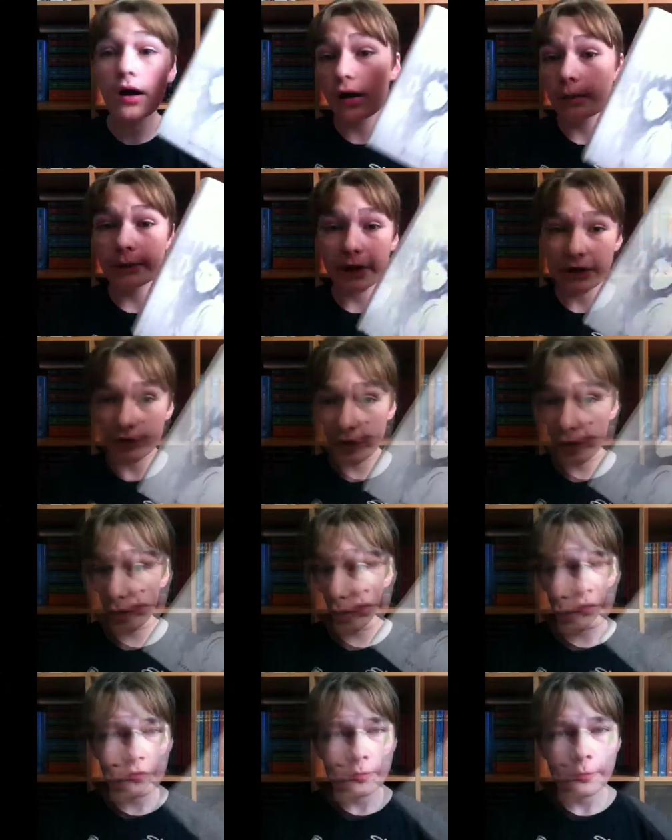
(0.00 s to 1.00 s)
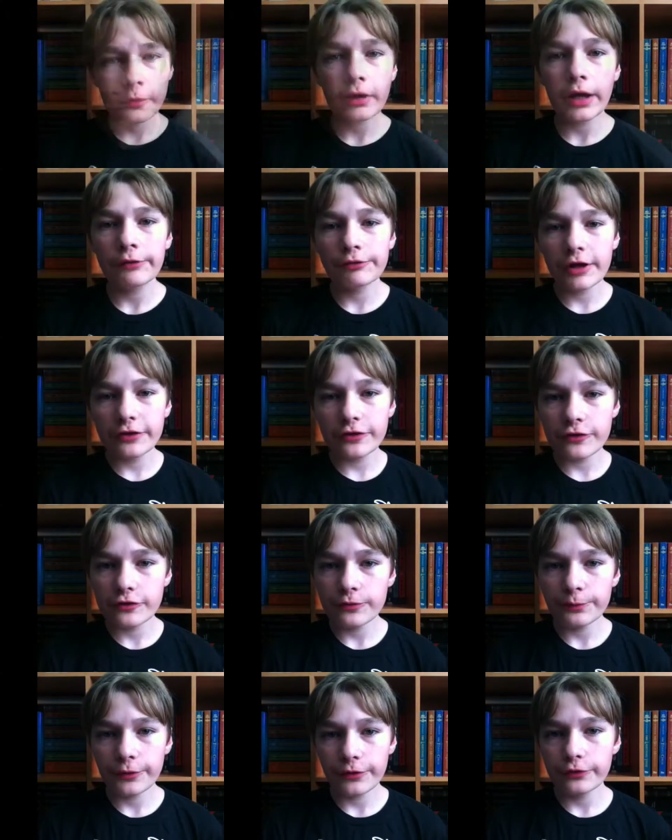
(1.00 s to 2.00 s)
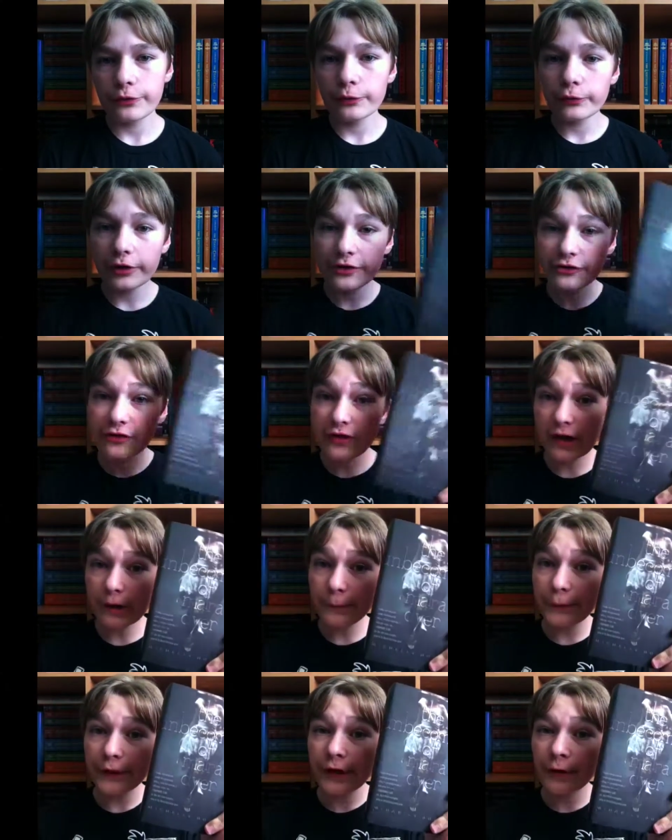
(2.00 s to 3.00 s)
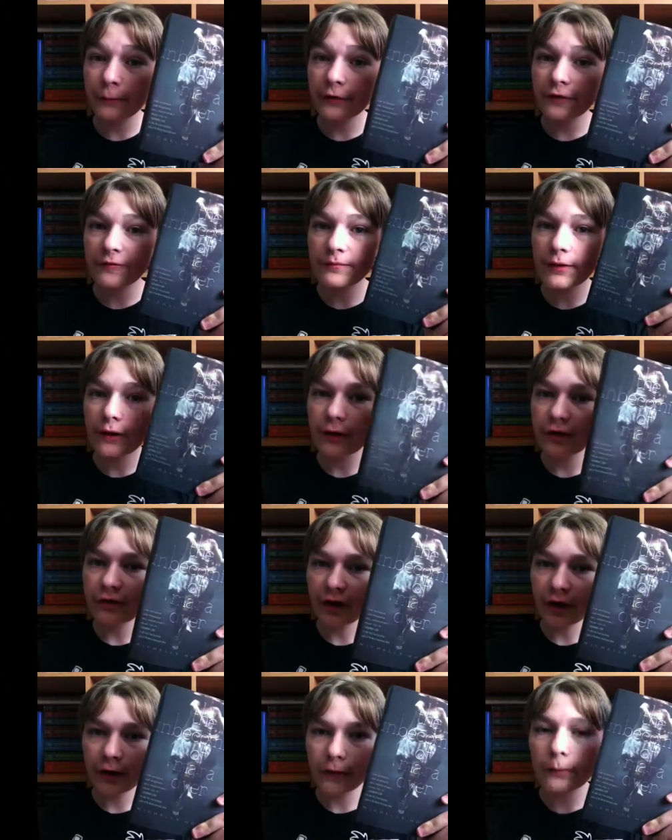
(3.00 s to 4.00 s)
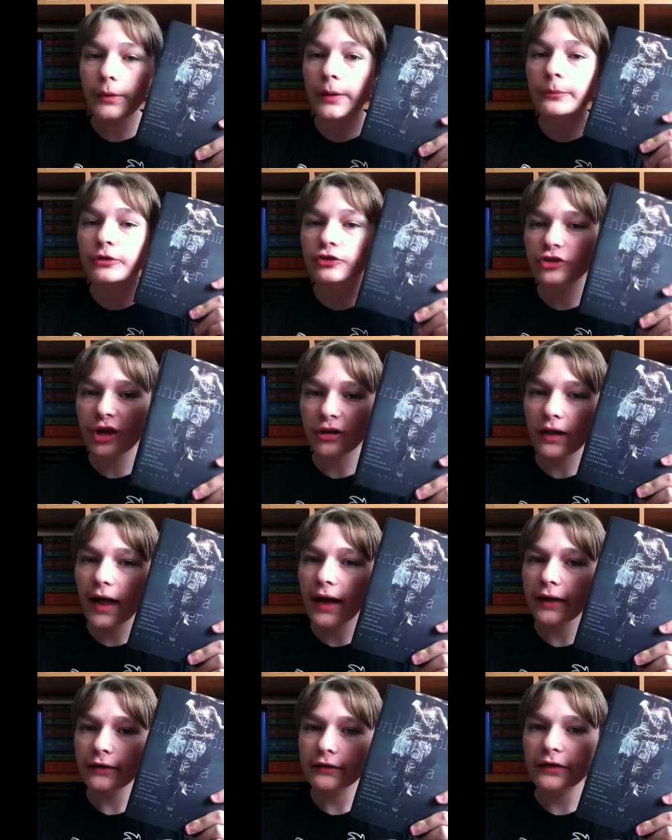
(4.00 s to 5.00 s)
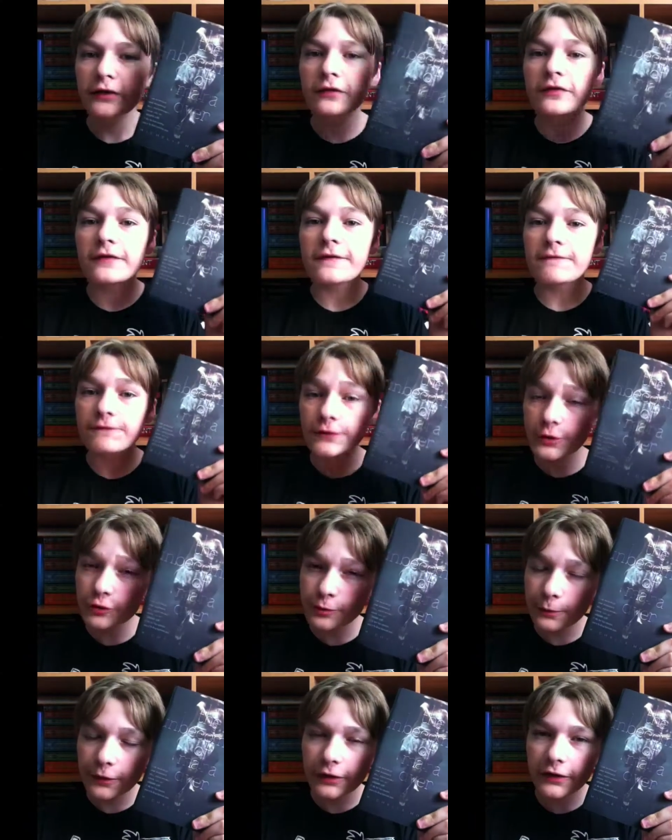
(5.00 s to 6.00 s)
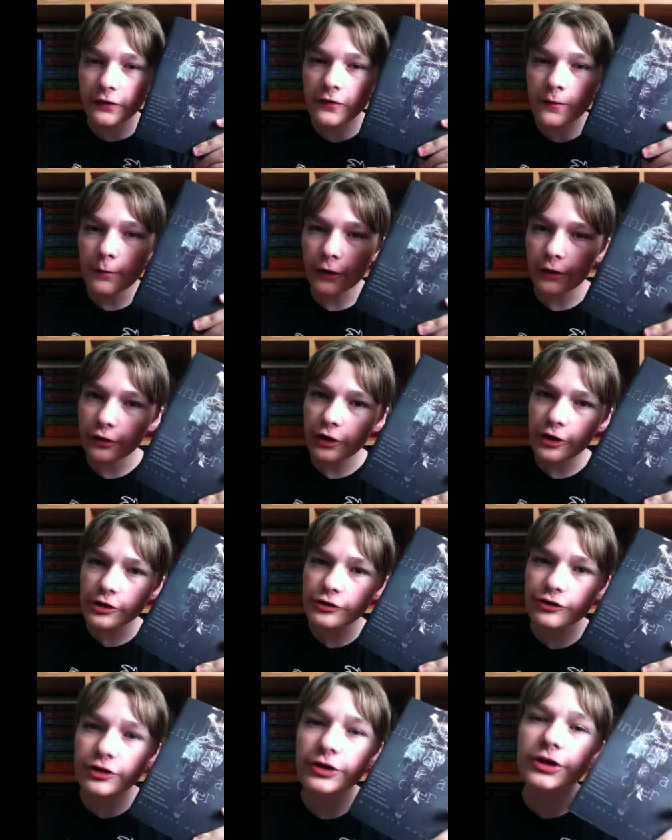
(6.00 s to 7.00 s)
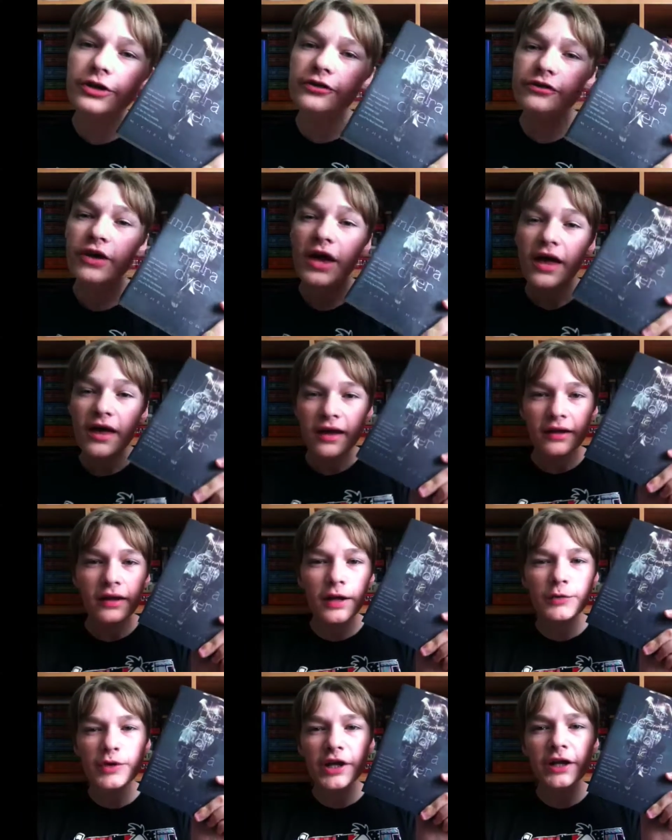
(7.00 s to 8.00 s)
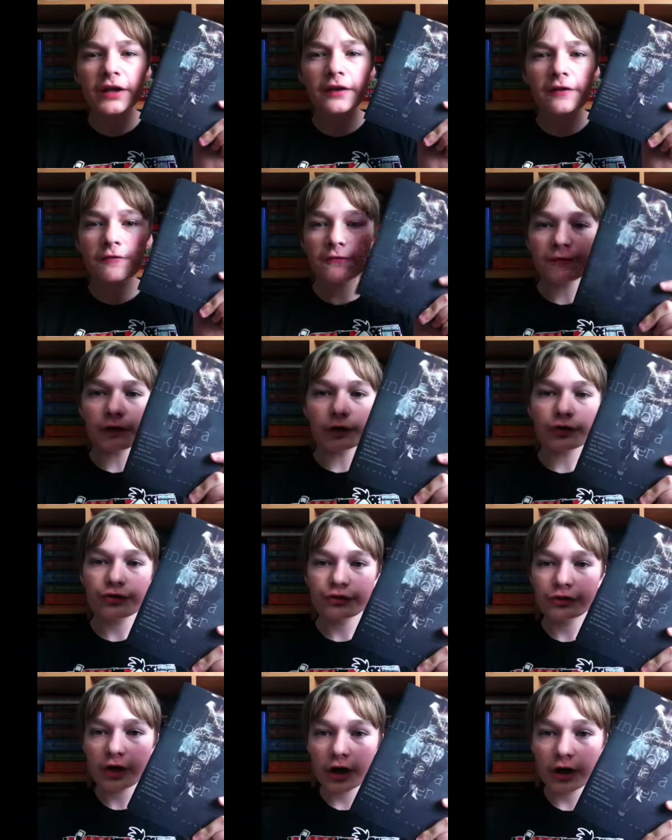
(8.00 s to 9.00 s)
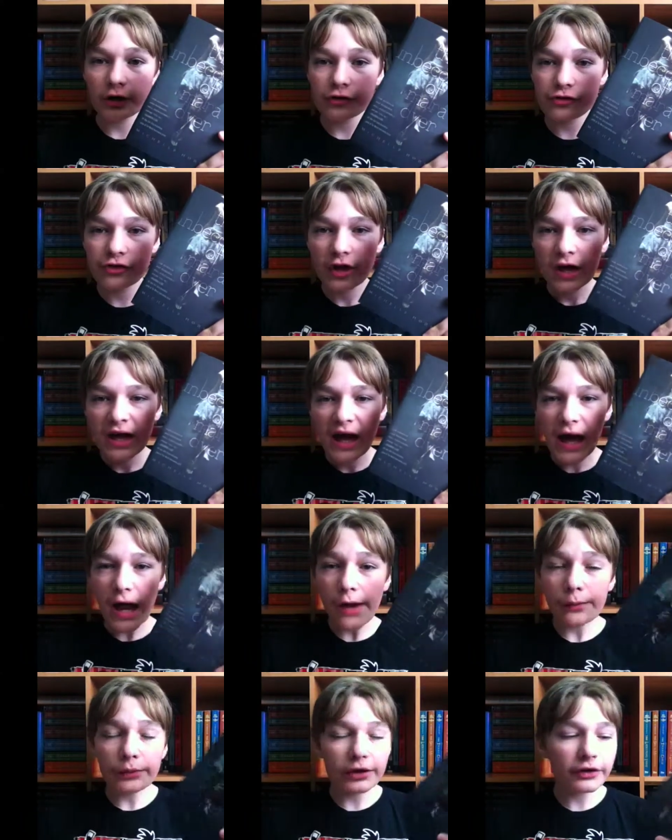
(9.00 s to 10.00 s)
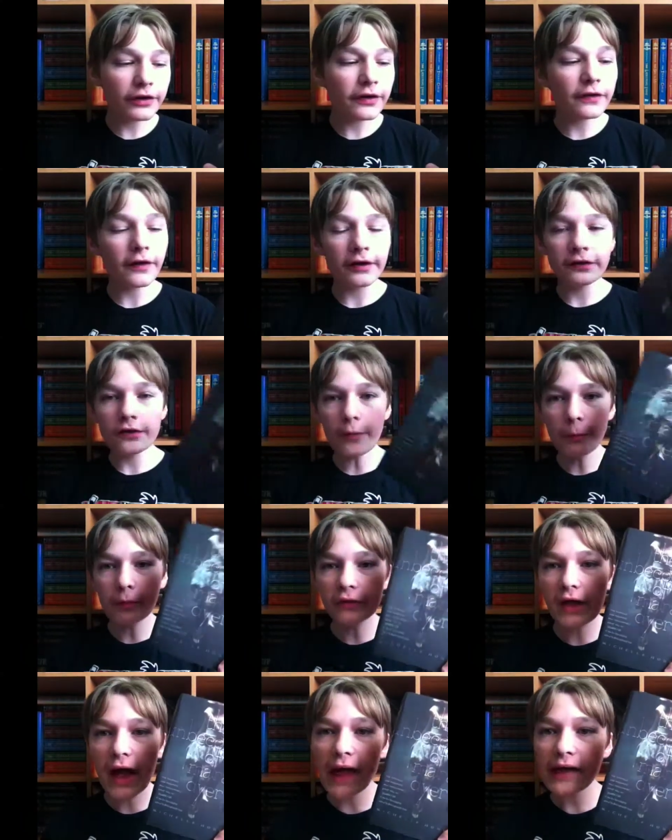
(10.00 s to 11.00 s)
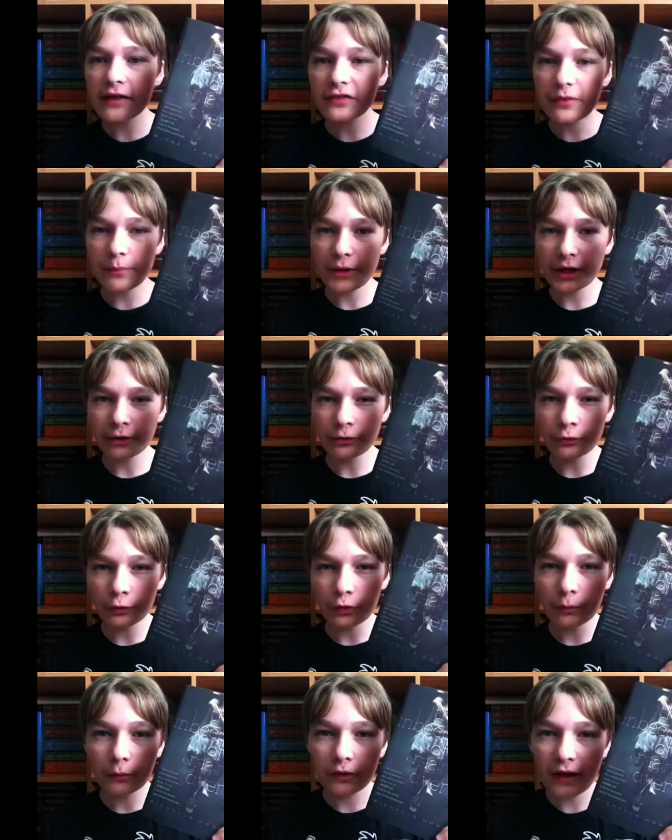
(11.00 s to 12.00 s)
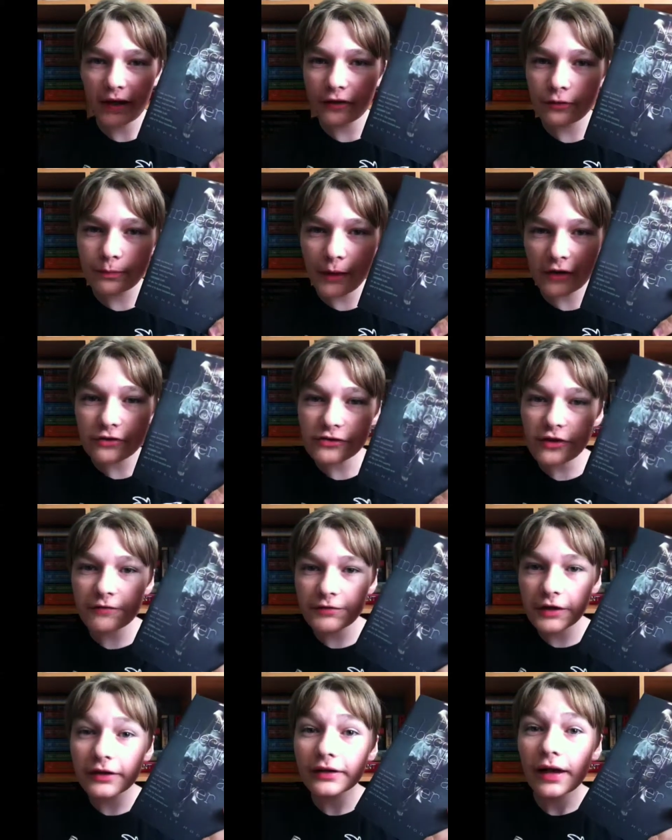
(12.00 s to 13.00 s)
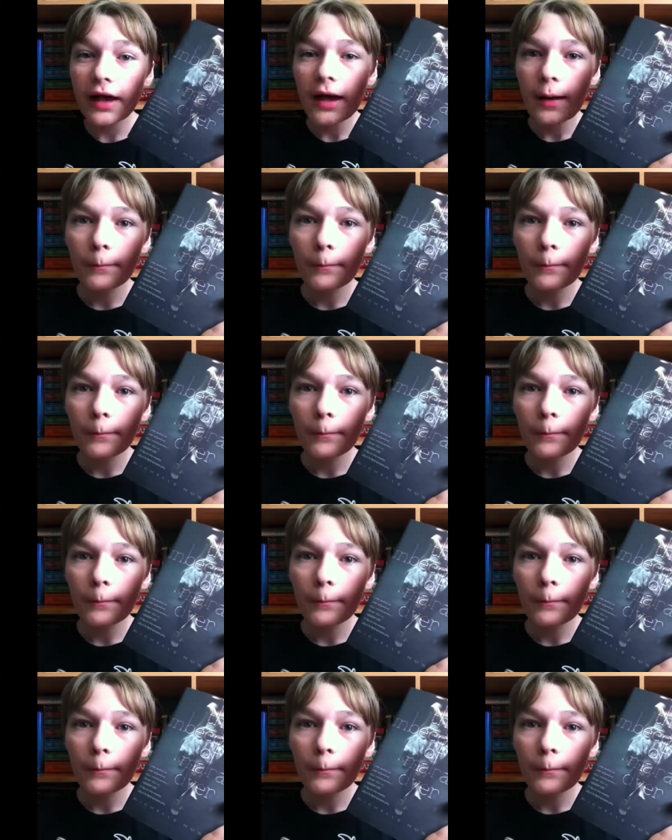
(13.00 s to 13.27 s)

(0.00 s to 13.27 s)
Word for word: amazing. The next book I read this month was The Unbecoming of Mara Dyer by Michelle Hodkin, the first book in the Mara Dyer series, and I rated it four stars. I really liked the plot and the paranormal aspects of it,